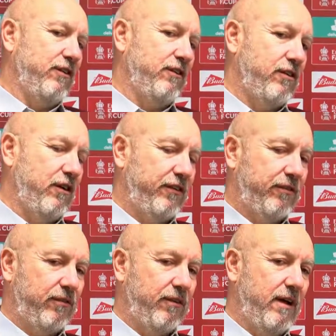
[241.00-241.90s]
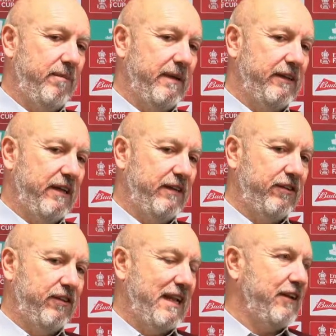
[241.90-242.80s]
got us into
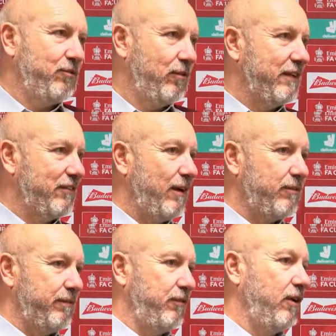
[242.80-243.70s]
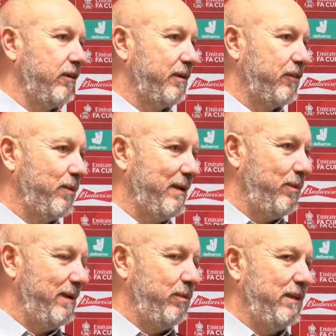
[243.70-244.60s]
the National League South, if you like, because we
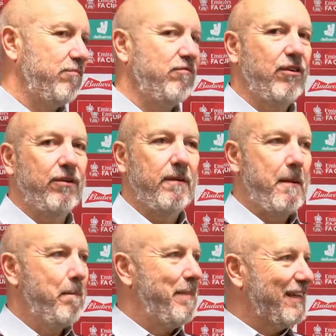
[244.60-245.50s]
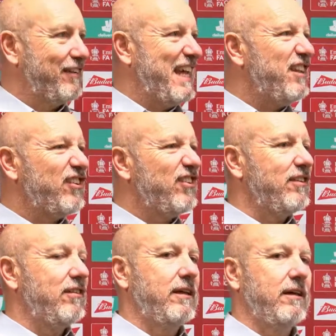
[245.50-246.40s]
don't run on big attendances
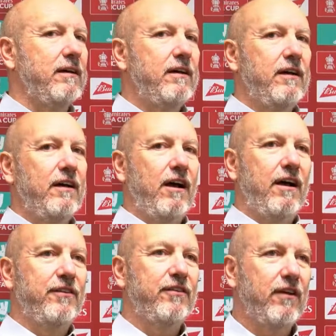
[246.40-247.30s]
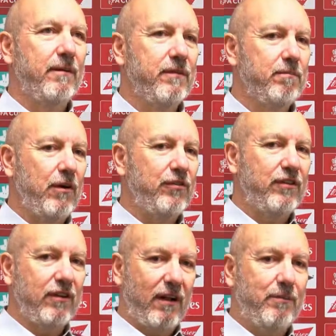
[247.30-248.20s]
here, and most of
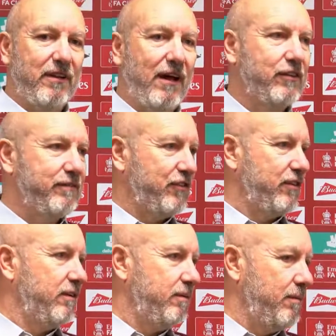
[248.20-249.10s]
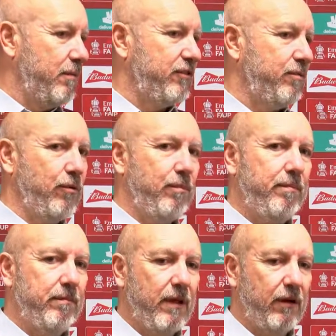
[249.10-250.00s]
the clubs in our division are much more
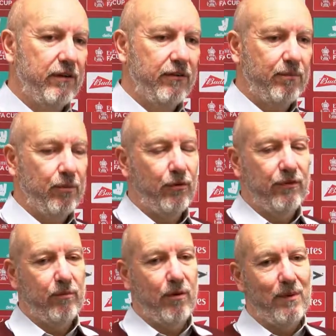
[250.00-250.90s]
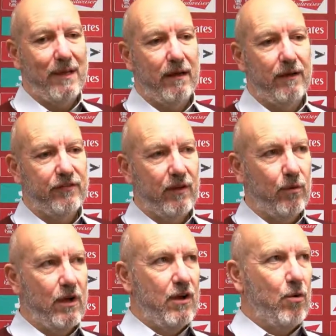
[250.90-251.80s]
highly supported than what we are, so
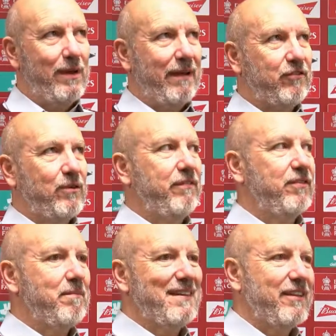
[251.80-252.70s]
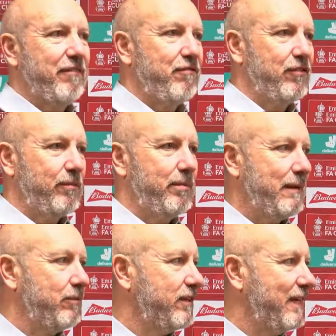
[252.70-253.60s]
we have to have something different to be
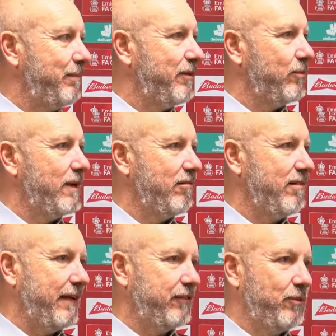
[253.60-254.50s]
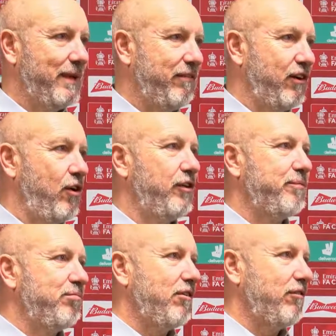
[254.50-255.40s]
able to keep us where we're at. So we have our college
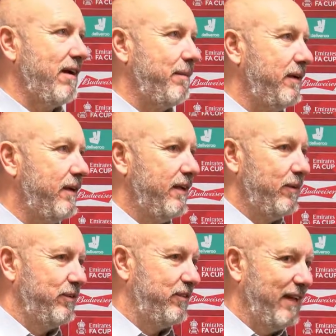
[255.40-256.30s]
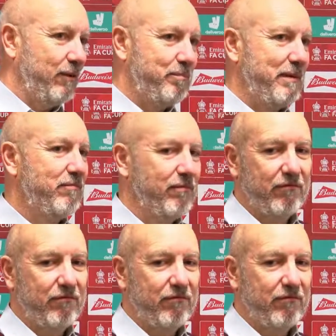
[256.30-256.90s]
programme, which has now been